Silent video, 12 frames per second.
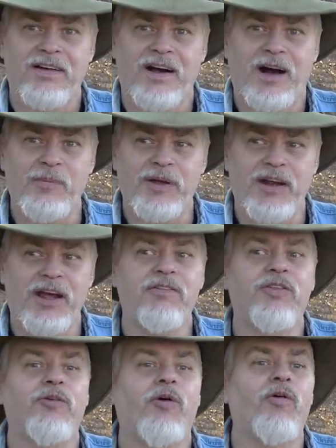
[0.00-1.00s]
I mean,
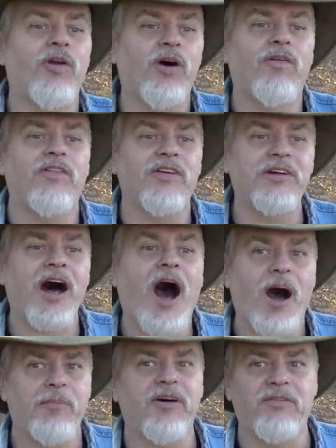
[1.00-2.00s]
even throwing it over the
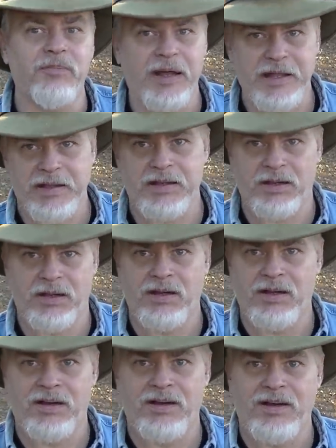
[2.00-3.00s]
top of me,
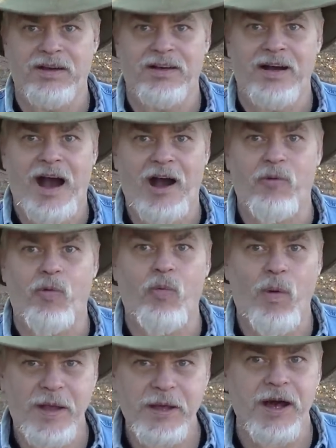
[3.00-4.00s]
I will
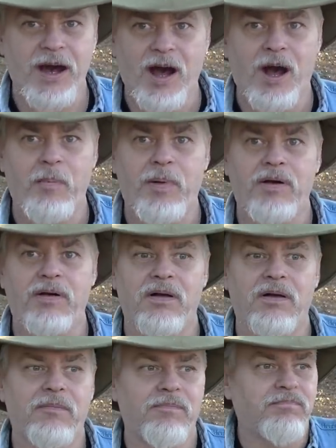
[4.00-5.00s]
wake up
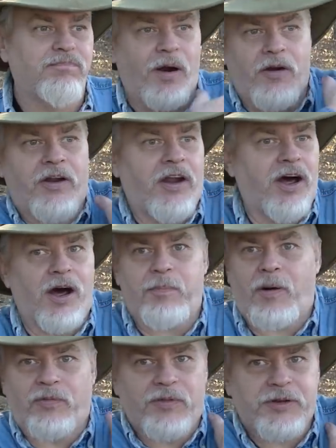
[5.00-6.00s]
burning up
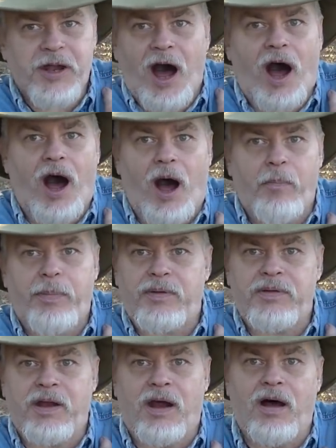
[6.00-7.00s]
on the top,
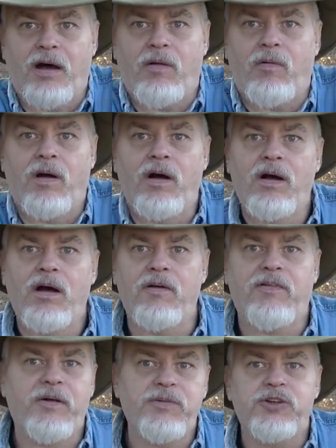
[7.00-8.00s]
you know,
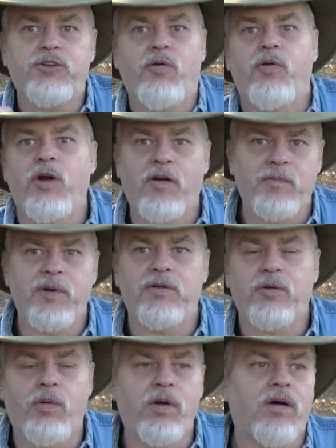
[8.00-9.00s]
if I'm just throwing it over me on
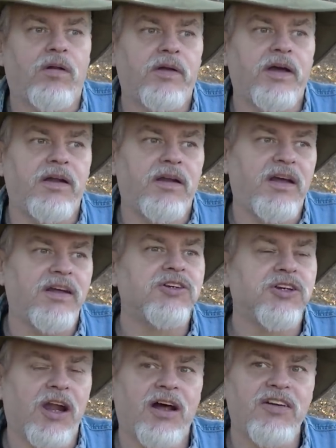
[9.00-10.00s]
the quilt. It
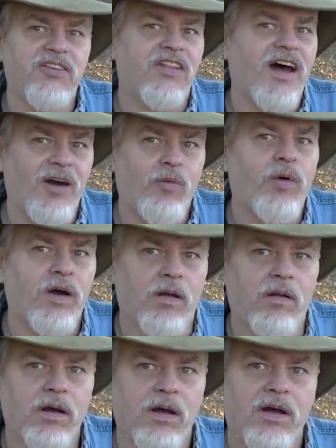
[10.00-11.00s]
insulates that
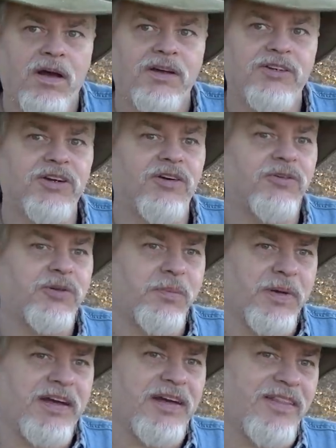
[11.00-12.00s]
well. So to
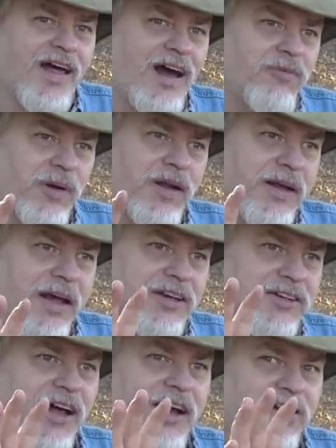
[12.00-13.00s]
me, that
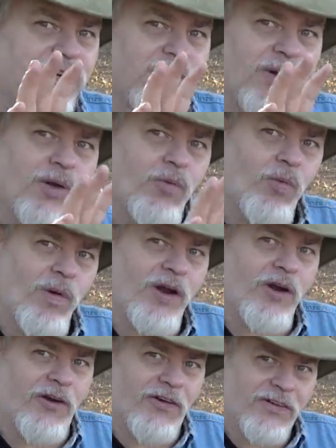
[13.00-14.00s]
relegates that to a
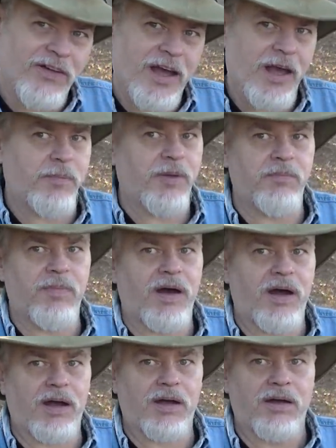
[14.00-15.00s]
winter camping
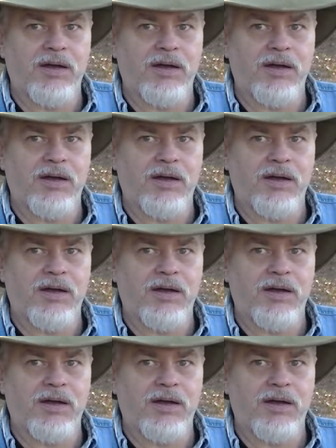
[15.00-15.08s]
bag.